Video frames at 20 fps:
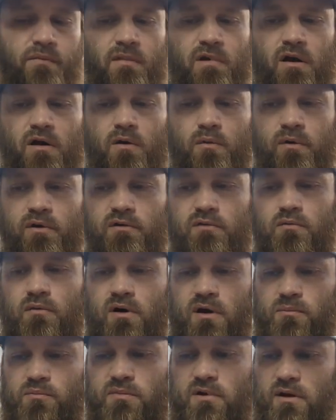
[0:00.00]
Always
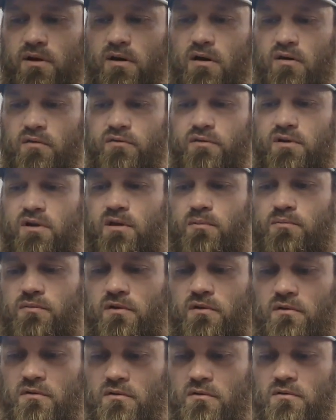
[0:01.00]
wipe that off to keep
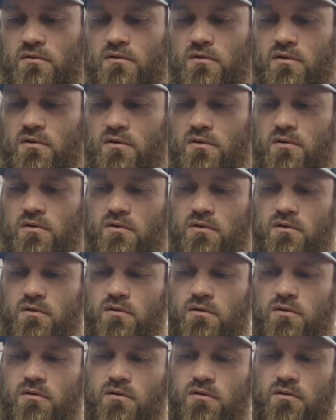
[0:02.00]

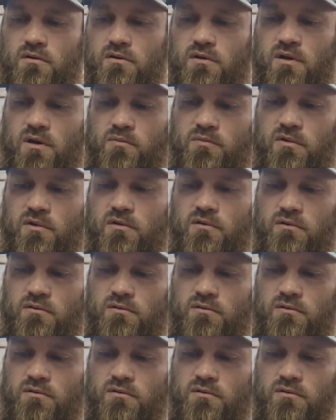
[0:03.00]
the